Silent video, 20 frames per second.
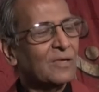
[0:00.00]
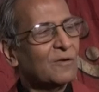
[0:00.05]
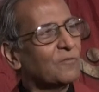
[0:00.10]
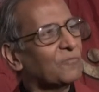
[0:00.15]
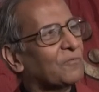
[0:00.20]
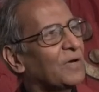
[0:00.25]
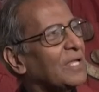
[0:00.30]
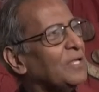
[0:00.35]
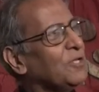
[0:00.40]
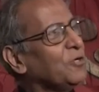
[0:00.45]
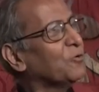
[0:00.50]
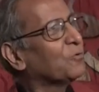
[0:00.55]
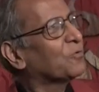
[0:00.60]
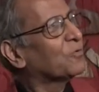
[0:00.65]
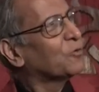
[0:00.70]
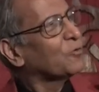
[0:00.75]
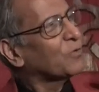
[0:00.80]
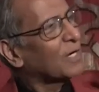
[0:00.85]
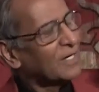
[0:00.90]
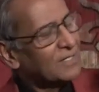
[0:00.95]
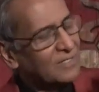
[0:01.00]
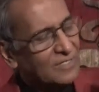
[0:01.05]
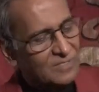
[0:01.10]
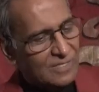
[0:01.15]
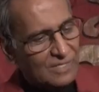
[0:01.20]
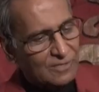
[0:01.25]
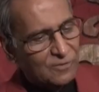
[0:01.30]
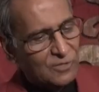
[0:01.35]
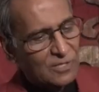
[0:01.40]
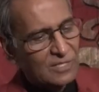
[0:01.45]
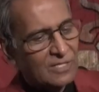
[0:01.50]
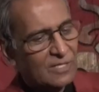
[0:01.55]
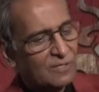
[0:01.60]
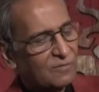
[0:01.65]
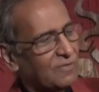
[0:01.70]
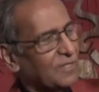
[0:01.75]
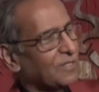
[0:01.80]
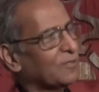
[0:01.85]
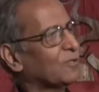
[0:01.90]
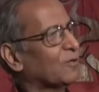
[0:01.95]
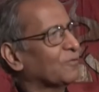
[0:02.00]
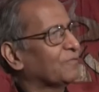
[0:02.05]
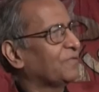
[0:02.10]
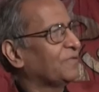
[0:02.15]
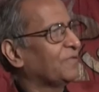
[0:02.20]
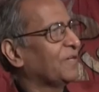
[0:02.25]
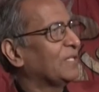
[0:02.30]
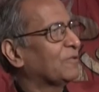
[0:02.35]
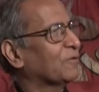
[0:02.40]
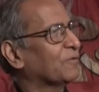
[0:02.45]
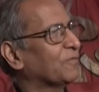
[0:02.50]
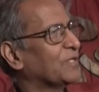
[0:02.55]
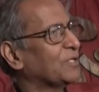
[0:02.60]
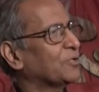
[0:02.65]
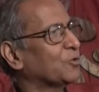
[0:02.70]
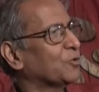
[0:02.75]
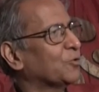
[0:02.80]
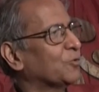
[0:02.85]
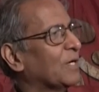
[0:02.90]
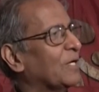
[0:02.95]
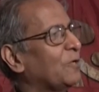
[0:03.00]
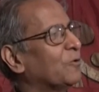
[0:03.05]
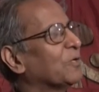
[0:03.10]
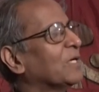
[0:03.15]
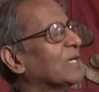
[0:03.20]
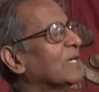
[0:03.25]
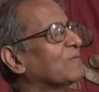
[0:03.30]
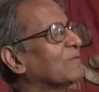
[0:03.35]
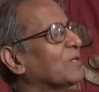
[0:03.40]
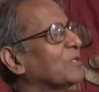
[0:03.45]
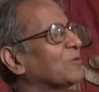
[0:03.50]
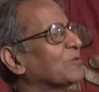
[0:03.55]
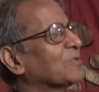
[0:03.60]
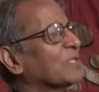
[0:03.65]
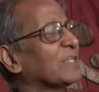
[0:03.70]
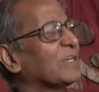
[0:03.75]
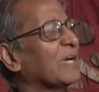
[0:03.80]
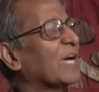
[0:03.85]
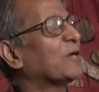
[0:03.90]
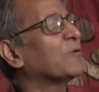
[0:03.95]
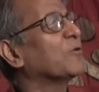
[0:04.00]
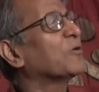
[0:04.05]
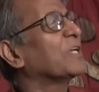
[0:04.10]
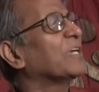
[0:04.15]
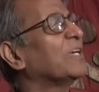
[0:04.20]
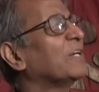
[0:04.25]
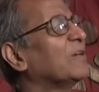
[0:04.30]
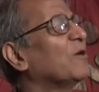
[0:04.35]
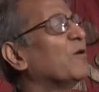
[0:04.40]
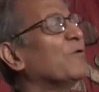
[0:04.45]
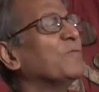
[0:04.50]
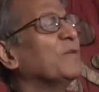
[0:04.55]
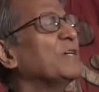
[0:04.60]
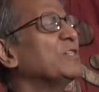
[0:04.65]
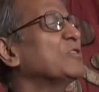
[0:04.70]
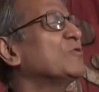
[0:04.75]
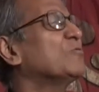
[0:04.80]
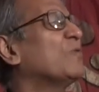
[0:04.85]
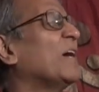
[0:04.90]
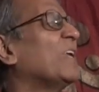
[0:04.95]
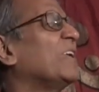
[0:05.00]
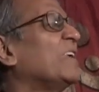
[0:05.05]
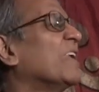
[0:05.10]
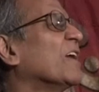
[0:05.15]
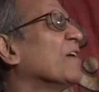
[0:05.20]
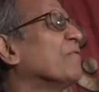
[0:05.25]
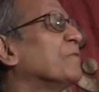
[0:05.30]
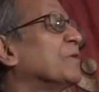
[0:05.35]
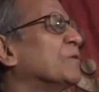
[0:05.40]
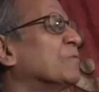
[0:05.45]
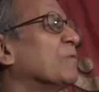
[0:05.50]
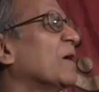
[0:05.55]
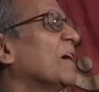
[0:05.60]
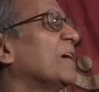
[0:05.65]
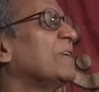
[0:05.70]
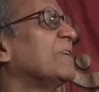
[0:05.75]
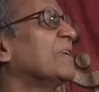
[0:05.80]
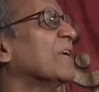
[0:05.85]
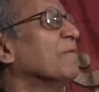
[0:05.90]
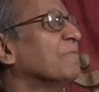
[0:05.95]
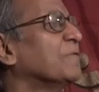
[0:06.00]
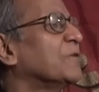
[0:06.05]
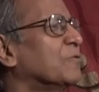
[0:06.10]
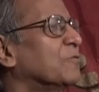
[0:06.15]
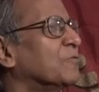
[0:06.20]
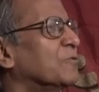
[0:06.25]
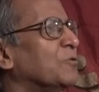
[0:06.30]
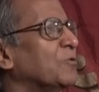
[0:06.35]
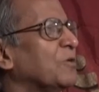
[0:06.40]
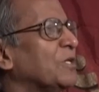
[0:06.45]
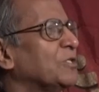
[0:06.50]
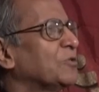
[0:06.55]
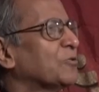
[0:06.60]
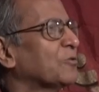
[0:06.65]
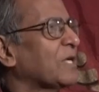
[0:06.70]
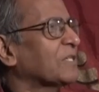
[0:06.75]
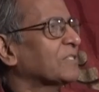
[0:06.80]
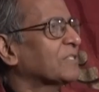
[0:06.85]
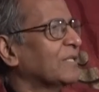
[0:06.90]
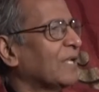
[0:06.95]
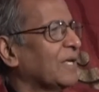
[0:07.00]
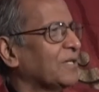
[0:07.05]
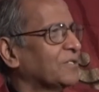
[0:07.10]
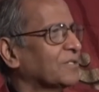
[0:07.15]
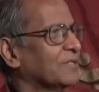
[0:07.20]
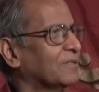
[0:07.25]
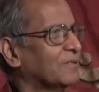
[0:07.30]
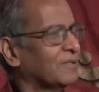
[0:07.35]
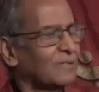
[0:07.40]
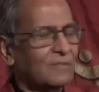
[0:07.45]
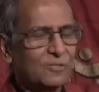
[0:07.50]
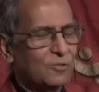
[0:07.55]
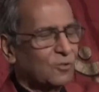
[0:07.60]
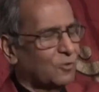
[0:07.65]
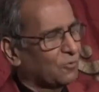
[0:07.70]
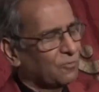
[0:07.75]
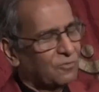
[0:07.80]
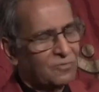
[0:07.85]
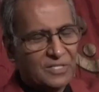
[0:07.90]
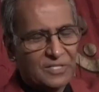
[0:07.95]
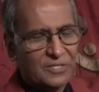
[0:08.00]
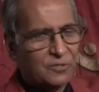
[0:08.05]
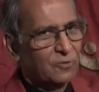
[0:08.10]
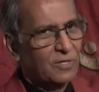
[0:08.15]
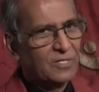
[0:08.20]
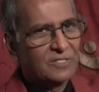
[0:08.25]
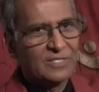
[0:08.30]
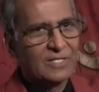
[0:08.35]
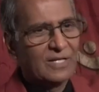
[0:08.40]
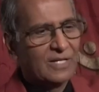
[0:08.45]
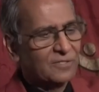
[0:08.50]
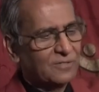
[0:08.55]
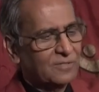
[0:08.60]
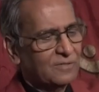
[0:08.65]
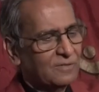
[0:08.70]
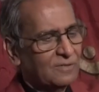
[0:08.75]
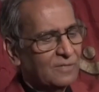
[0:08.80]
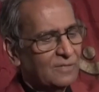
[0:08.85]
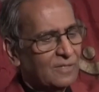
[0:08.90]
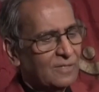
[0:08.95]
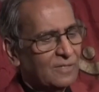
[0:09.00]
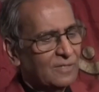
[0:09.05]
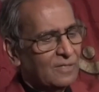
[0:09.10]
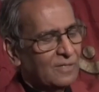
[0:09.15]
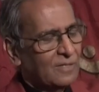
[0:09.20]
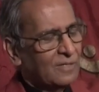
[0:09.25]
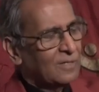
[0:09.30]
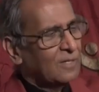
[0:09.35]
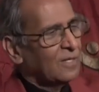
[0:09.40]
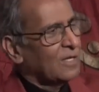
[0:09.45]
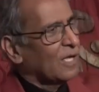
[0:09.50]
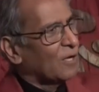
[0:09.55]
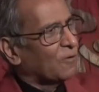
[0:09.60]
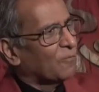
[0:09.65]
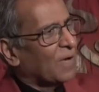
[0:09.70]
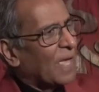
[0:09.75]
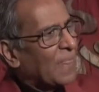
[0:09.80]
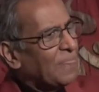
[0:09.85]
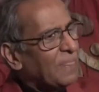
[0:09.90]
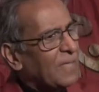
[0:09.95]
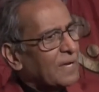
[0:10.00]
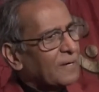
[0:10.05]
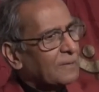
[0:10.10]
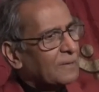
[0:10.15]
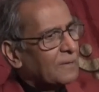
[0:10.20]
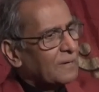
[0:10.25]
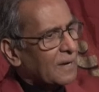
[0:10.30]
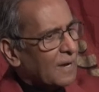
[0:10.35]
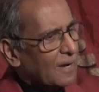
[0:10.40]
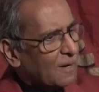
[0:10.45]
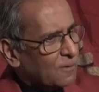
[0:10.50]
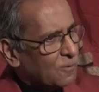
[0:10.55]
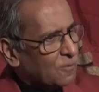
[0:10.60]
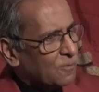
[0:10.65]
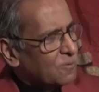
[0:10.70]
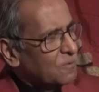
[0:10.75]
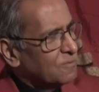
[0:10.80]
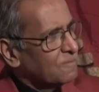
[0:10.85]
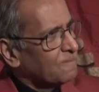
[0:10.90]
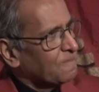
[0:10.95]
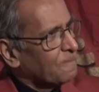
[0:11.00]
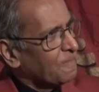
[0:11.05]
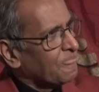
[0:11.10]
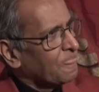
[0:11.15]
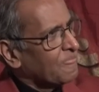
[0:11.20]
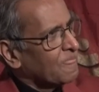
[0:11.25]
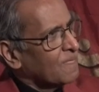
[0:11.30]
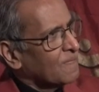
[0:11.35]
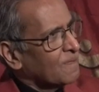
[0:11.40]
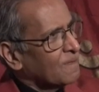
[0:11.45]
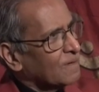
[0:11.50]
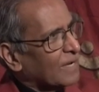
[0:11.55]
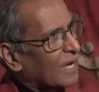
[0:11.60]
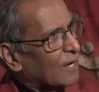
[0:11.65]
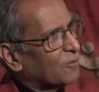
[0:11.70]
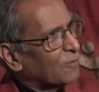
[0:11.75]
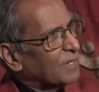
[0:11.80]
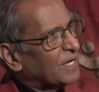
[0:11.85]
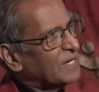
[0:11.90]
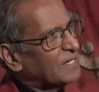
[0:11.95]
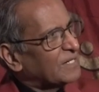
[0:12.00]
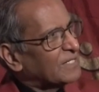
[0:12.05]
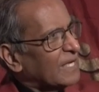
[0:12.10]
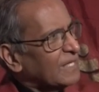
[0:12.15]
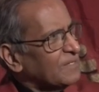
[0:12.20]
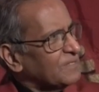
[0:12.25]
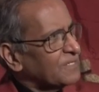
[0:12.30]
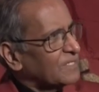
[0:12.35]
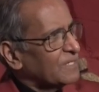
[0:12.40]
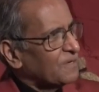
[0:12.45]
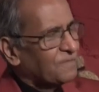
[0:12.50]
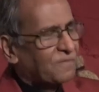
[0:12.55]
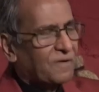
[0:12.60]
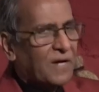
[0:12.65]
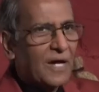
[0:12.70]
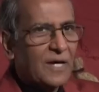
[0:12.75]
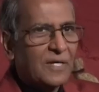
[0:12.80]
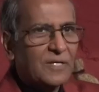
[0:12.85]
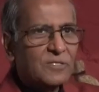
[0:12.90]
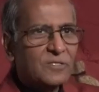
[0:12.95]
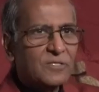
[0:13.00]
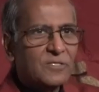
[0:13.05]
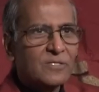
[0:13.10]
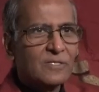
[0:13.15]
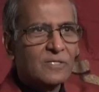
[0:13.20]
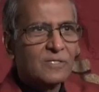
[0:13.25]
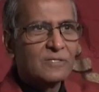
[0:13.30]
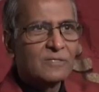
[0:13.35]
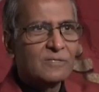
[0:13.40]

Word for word: when you look at the, you sit at the feet of, feet of Vishnu and looking at Vishnu saying adoringly, oh Vishnu, I love you, I love you, you reach your destination. You not reach your destination. When that love kind of intensifies,